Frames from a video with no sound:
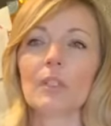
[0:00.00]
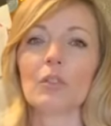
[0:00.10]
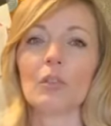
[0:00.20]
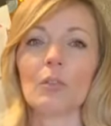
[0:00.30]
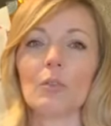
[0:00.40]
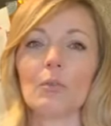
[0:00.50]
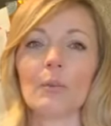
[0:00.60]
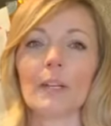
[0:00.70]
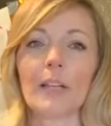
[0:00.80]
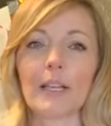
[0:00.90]
to
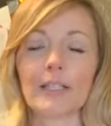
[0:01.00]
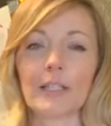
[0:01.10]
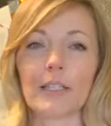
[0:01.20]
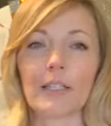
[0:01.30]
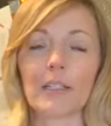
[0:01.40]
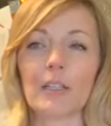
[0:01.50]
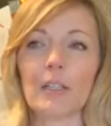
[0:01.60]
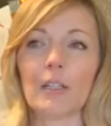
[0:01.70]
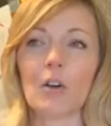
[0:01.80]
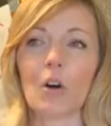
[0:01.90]
realizing
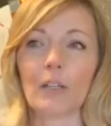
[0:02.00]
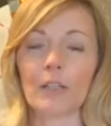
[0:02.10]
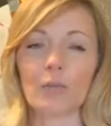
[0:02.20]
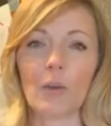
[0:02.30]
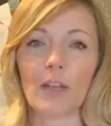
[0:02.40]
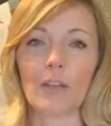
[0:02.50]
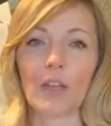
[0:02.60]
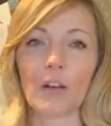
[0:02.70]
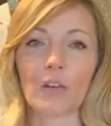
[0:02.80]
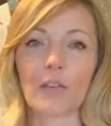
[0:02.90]
on his way
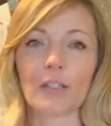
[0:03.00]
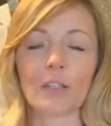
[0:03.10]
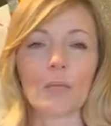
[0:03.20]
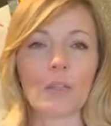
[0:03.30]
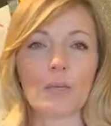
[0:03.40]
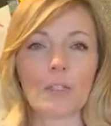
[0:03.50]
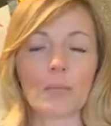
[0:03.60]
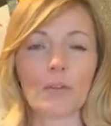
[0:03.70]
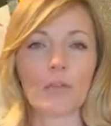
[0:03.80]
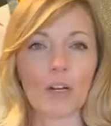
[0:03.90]
there that something must
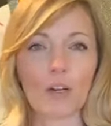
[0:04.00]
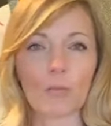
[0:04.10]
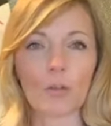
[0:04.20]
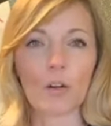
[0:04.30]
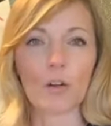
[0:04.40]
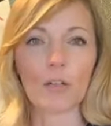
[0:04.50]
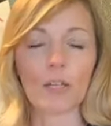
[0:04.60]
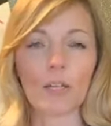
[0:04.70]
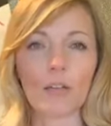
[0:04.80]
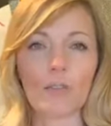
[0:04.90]
be very wrong
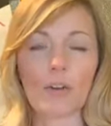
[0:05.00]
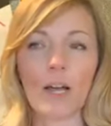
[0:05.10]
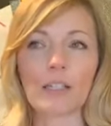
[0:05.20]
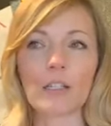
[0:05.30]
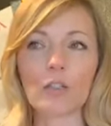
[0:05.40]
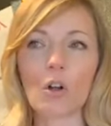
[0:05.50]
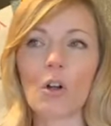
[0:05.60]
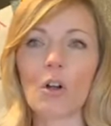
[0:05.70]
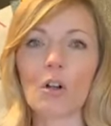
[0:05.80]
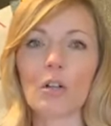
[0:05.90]
if I didn't
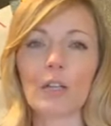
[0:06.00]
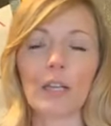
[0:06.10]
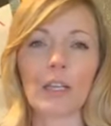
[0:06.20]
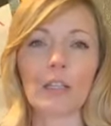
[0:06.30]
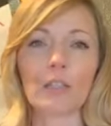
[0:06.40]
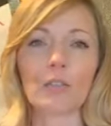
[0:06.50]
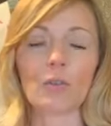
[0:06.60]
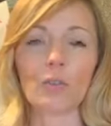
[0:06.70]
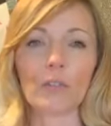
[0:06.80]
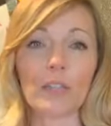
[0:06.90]
call and
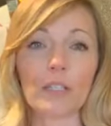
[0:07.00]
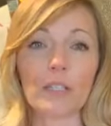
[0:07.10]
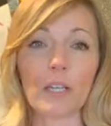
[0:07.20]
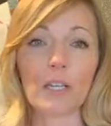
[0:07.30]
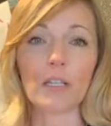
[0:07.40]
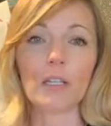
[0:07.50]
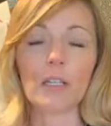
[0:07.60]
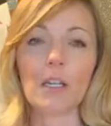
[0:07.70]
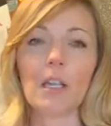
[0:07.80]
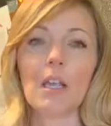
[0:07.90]
Olivia did,
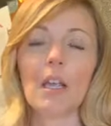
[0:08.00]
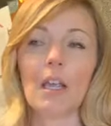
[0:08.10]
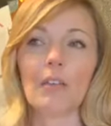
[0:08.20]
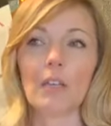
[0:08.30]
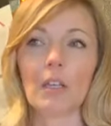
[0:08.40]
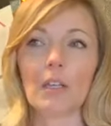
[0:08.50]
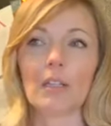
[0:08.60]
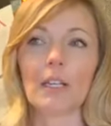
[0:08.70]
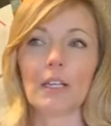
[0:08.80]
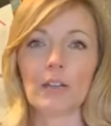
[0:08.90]
and then
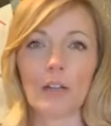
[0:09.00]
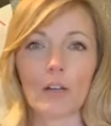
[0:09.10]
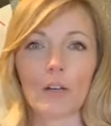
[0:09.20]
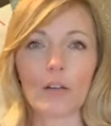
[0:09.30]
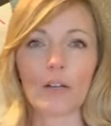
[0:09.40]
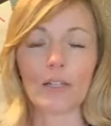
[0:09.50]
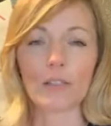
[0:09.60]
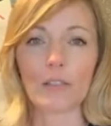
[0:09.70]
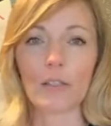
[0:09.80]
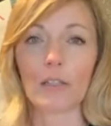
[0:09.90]
getting there and
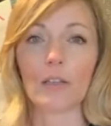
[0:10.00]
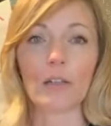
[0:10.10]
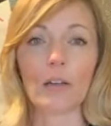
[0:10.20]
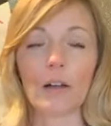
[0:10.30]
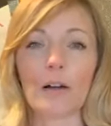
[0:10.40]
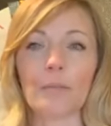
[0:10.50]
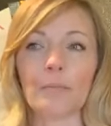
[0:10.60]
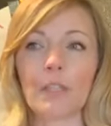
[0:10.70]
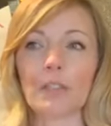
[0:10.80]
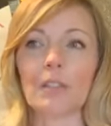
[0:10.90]
seeing,
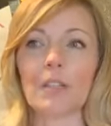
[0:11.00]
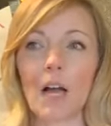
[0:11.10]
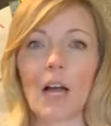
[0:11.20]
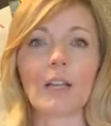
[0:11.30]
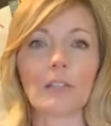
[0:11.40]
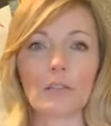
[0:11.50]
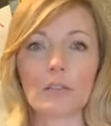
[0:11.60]
this is not